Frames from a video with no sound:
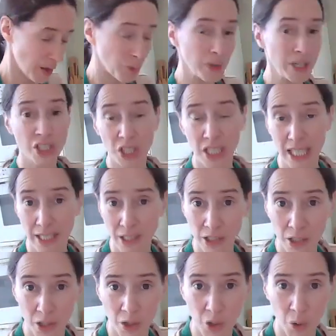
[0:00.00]
which can
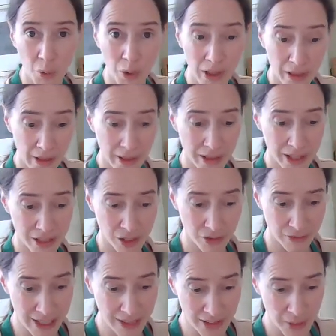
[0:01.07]
go with this
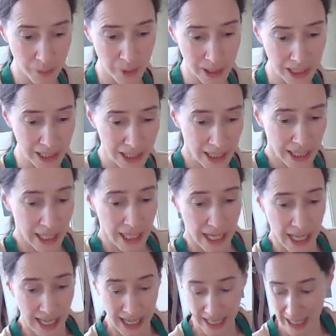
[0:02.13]
recipe,
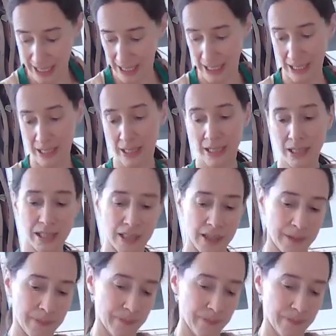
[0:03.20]
and